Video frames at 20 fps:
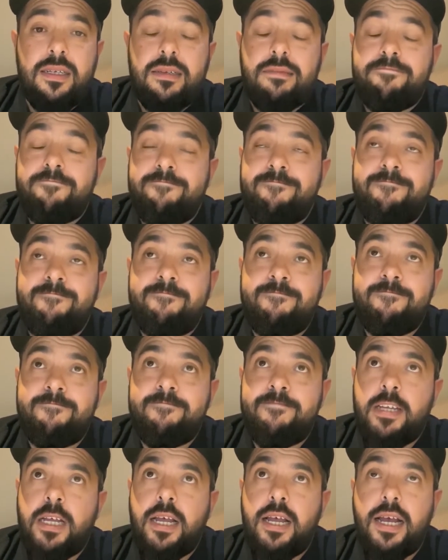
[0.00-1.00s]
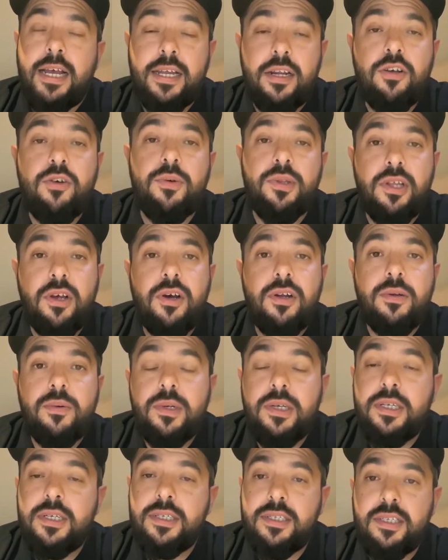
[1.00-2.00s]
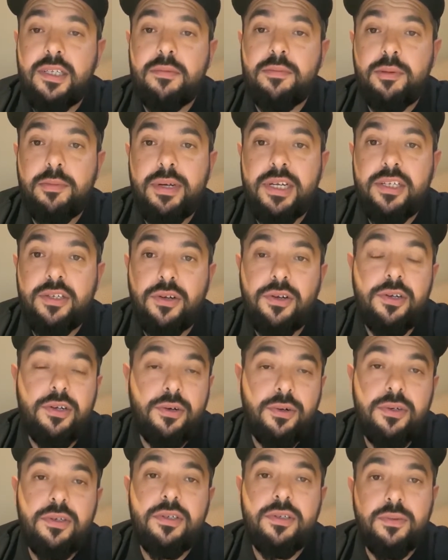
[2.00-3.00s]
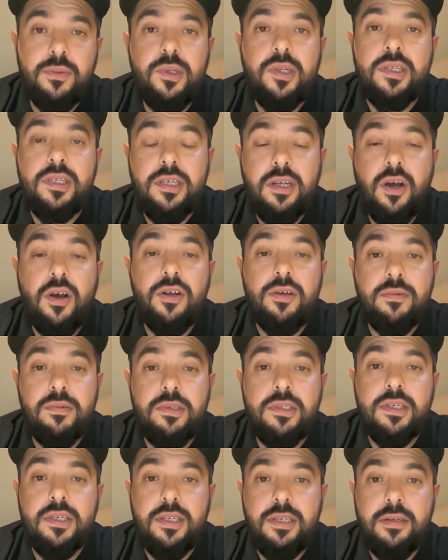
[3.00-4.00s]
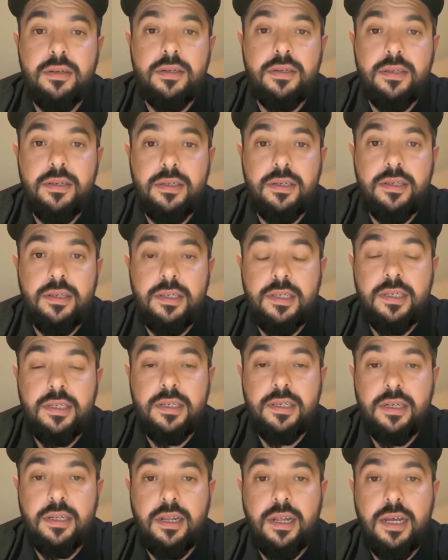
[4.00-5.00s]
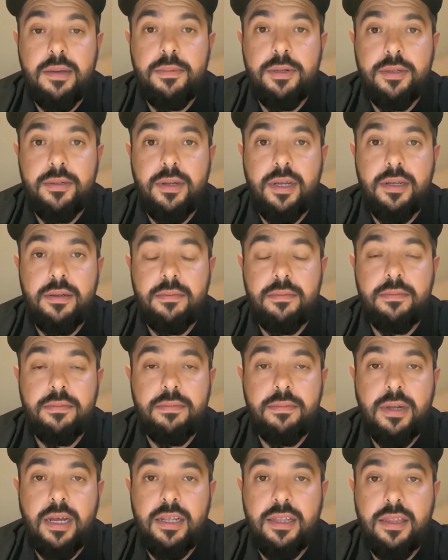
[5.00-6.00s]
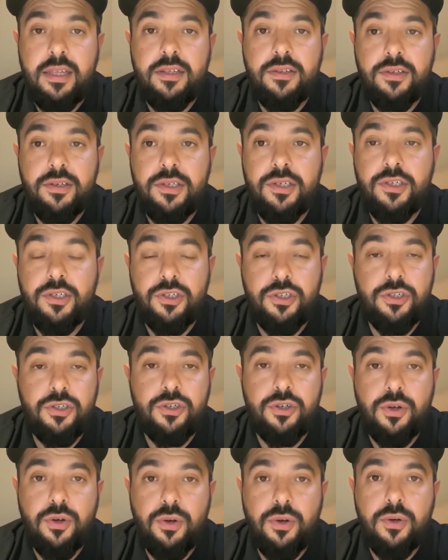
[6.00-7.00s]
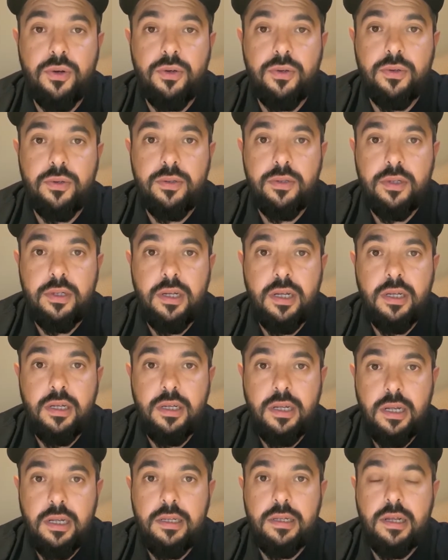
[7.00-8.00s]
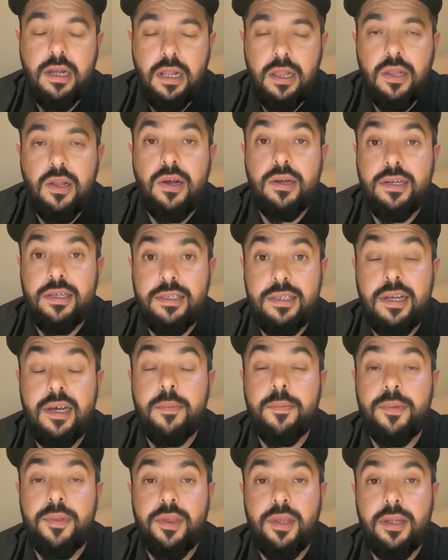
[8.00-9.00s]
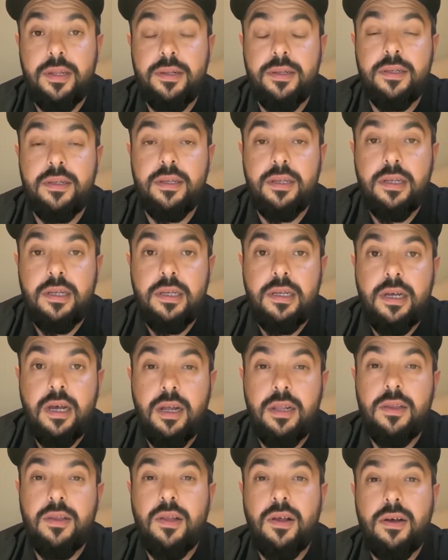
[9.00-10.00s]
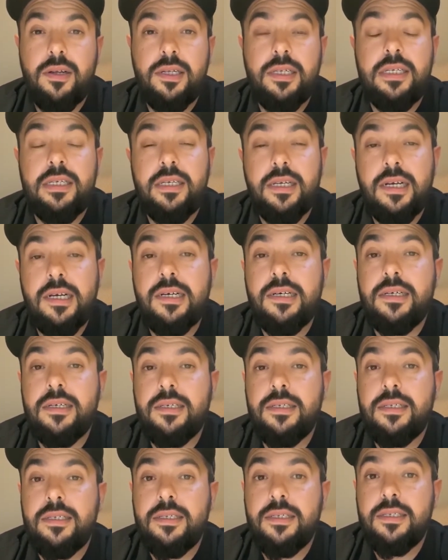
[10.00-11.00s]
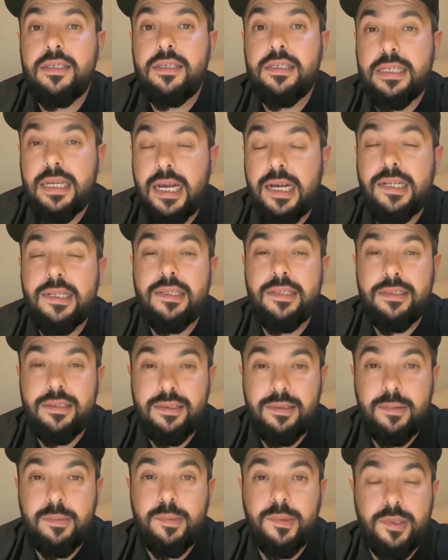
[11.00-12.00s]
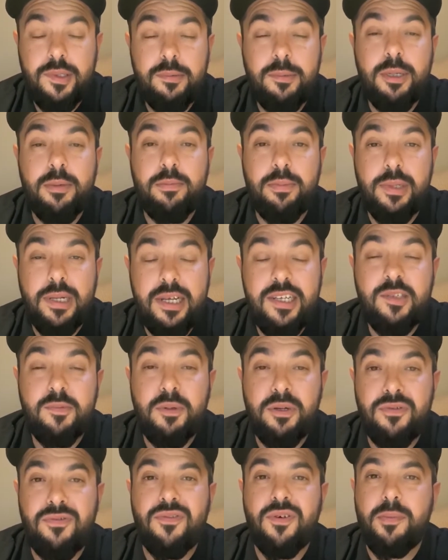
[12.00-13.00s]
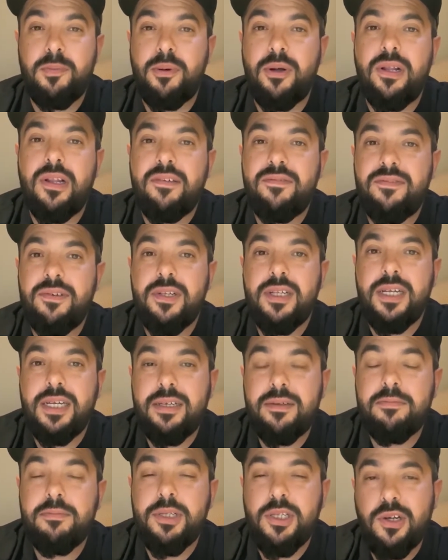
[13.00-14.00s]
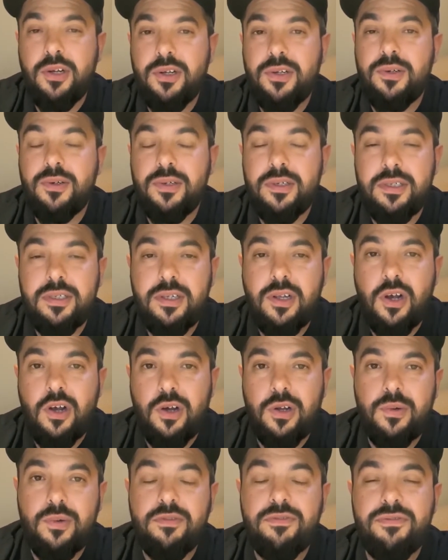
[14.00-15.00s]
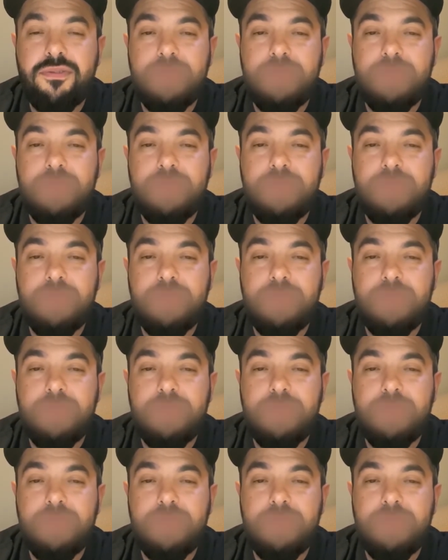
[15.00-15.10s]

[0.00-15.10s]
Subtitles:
Ottawa. This is gonna be my dark horse. Really, Ottawa's gonna climb, and I think they're gonna show a lot of depth and a lot of young talent. They're gonna be a nice bit of football. I feel like my dark horse, Ottawa.